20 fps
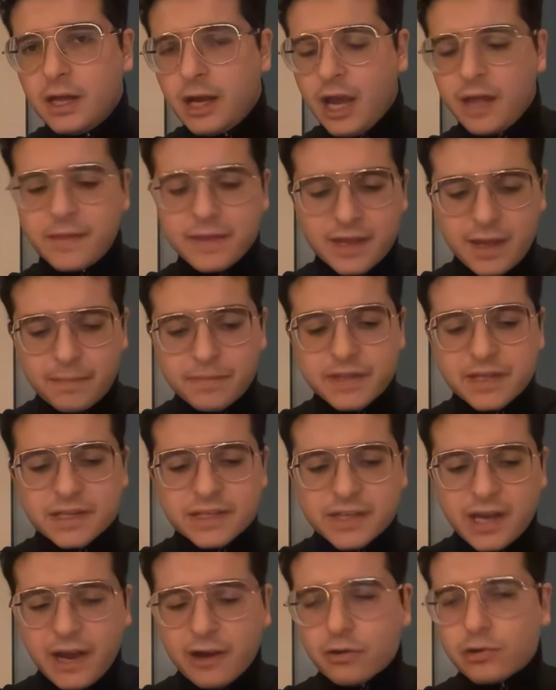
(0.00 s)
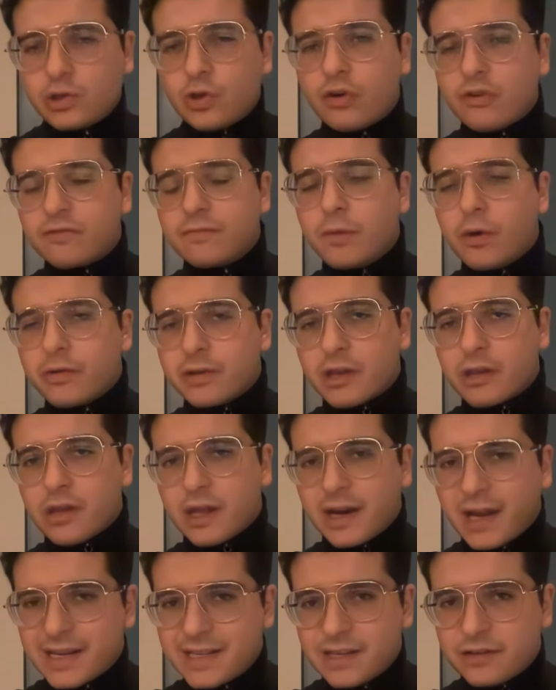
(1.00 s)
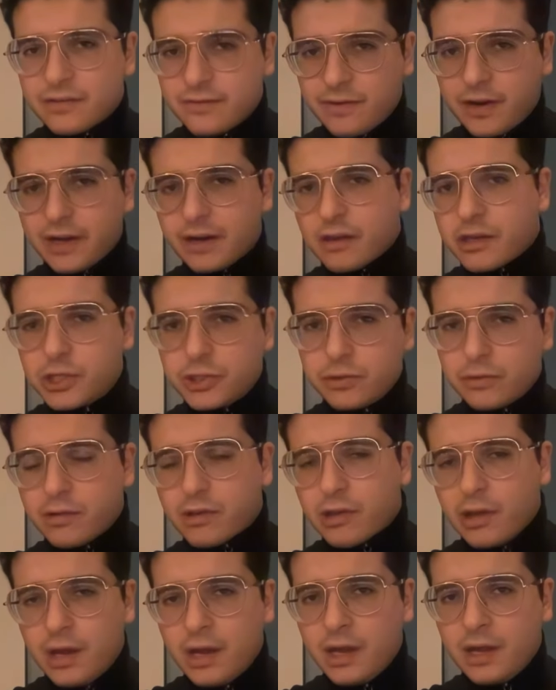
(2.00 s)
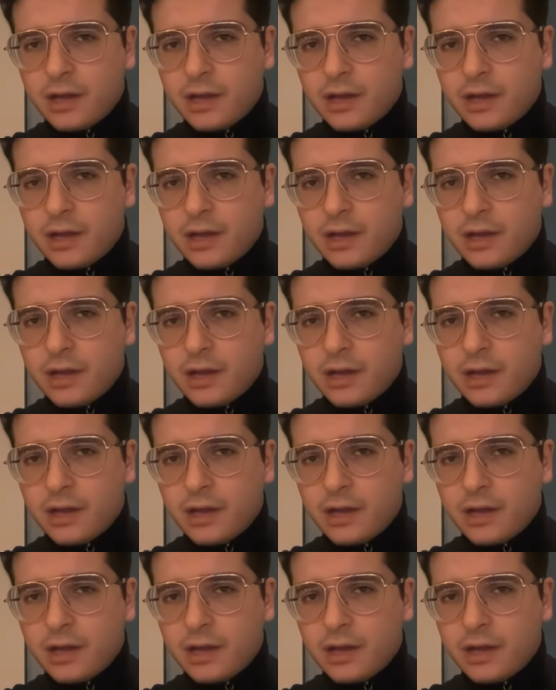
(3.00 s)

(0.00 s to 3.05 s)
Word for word: And they kept the entire law of Moses and identified as Jews.